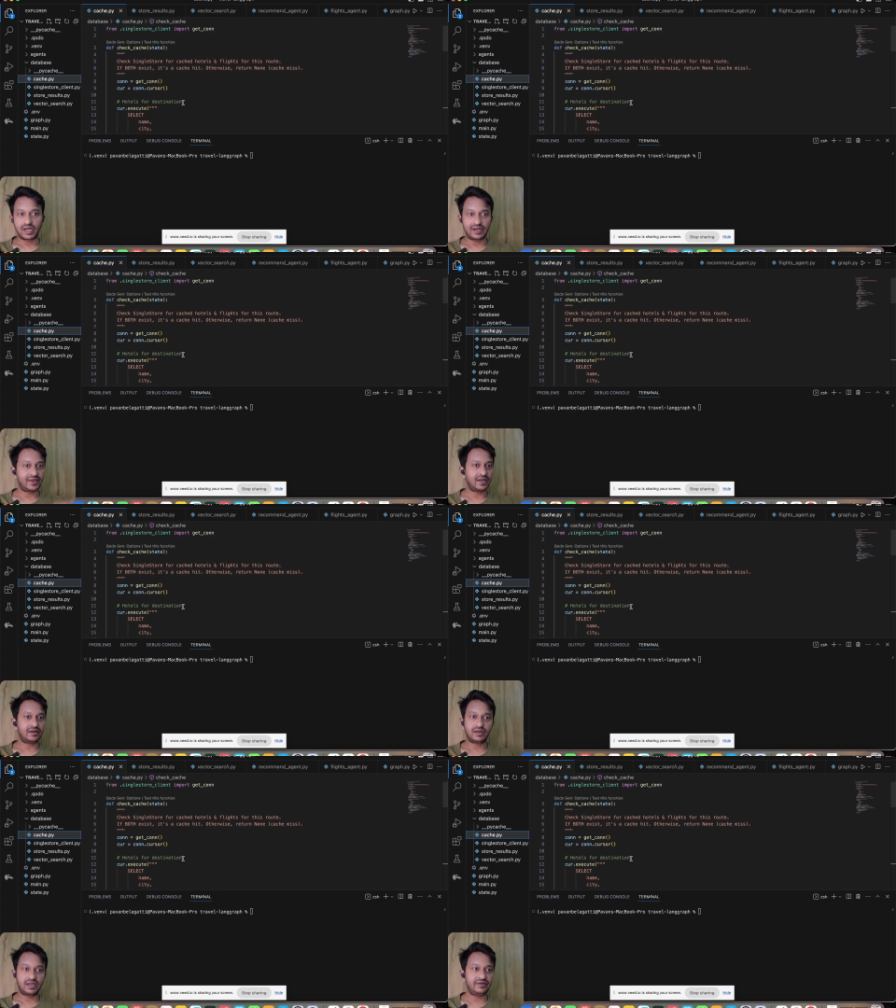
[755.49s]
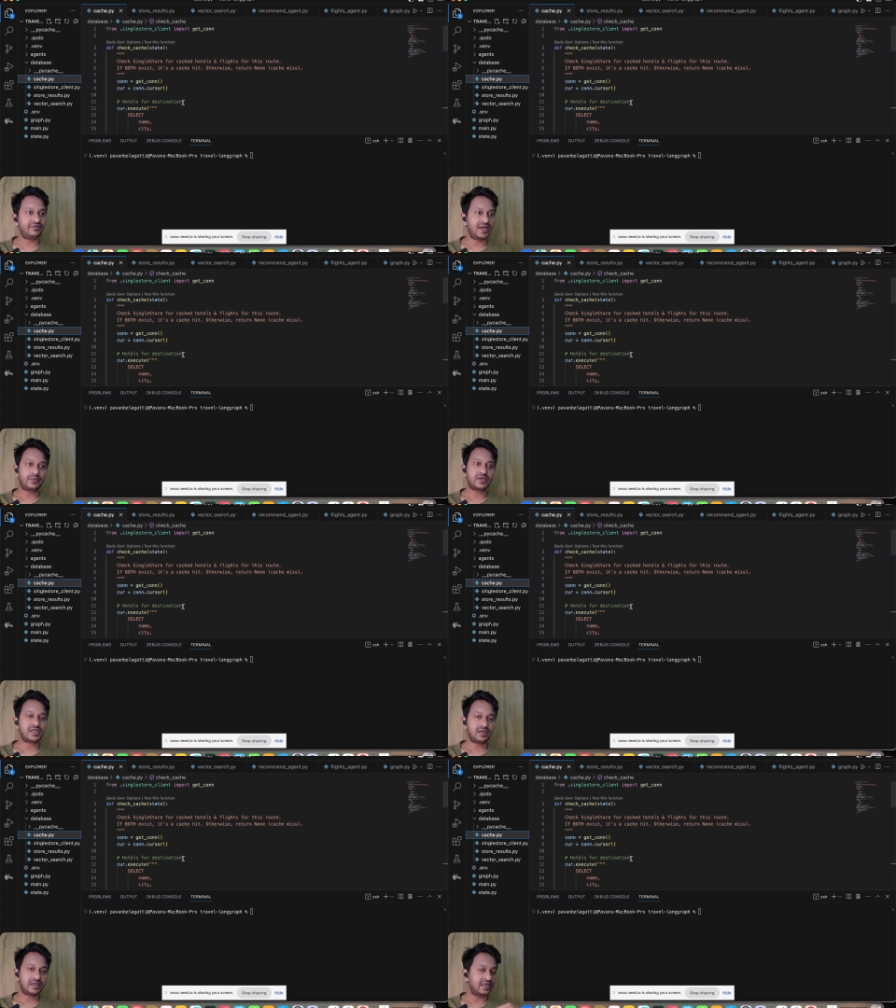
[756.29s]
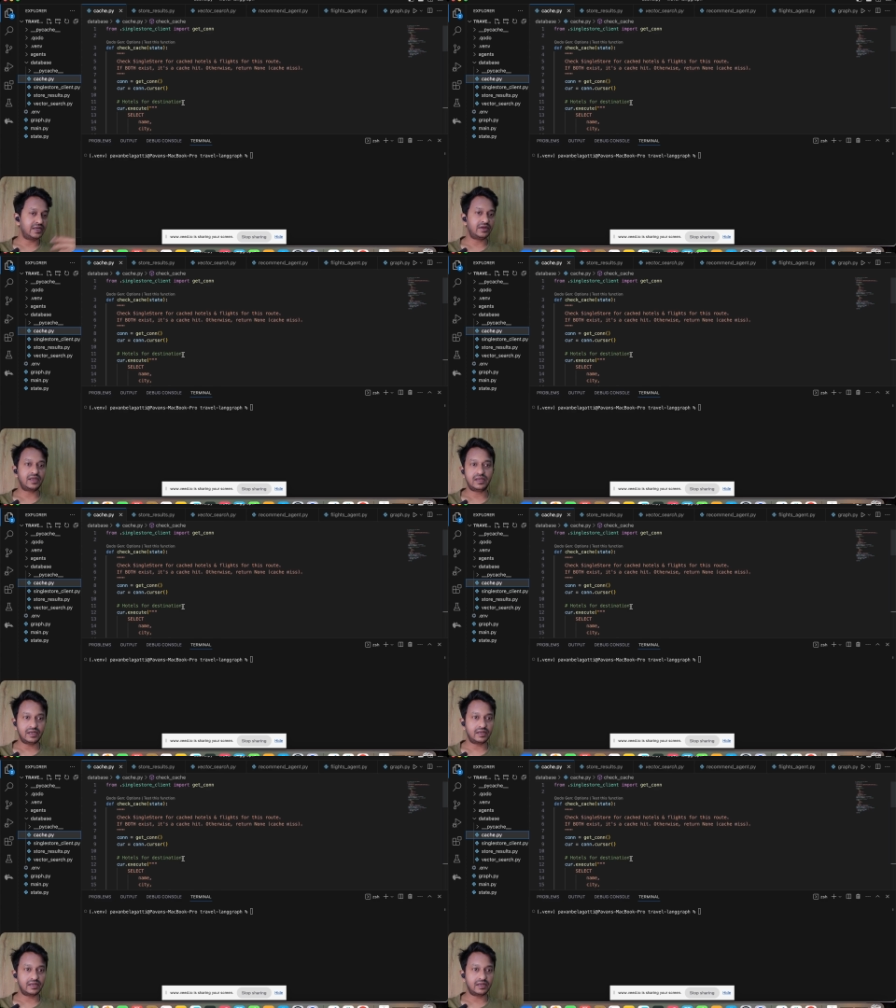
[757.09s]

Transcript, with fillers: and then if they are present, they